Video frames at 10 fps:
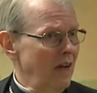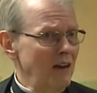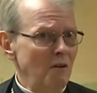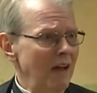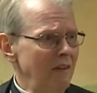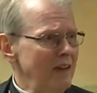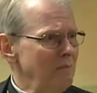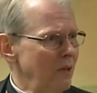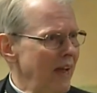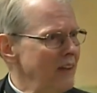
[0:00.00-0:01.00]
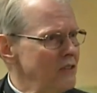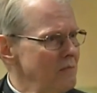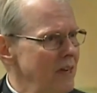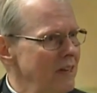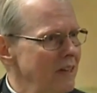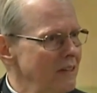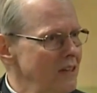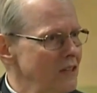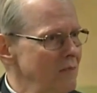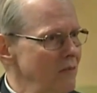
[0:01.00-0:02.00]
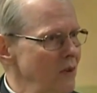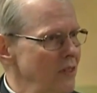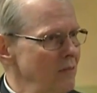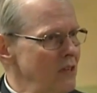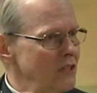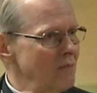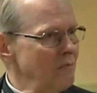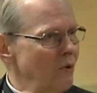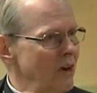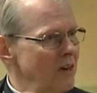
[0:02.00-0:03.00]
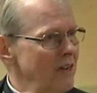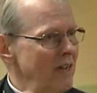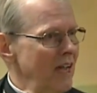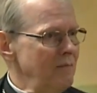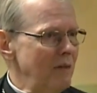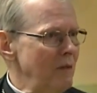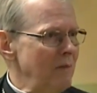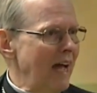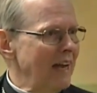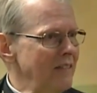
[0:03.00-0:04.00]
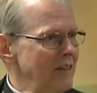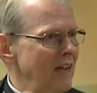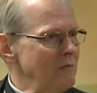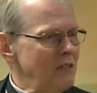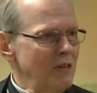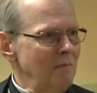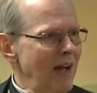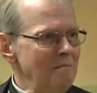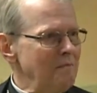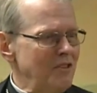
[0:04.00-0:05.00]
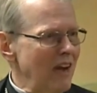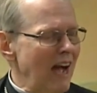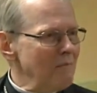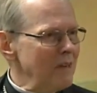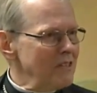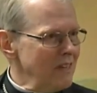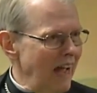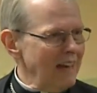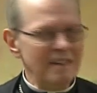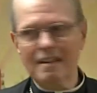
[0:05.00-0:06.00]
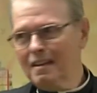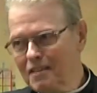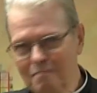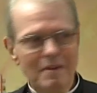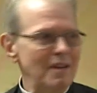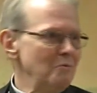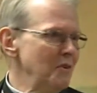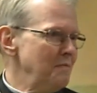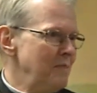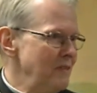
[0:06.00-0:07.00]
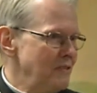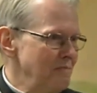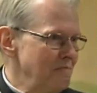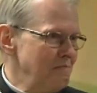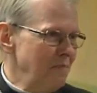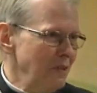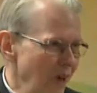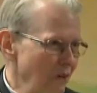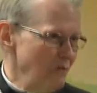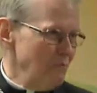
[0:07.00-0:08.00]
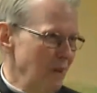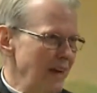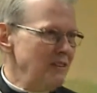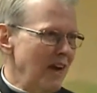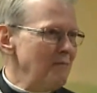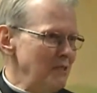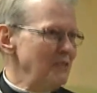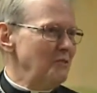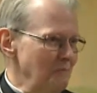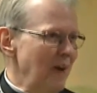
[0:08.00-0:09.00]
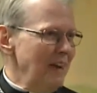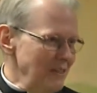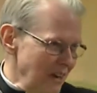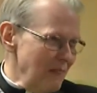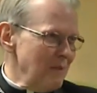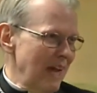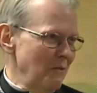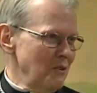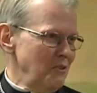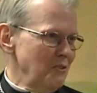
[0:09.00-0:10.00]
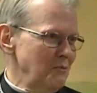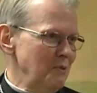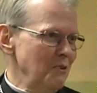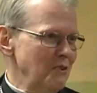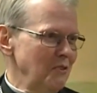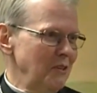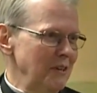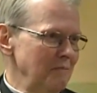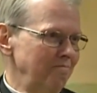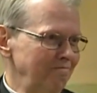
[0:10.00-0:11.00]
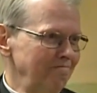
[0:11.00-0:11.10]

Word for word: I don't have any plans immediately to meet with him. At some point, he may be back in the diocese. See, my job is not to meet with Bishop Malone. My job is to do my job now as your spiritual leader.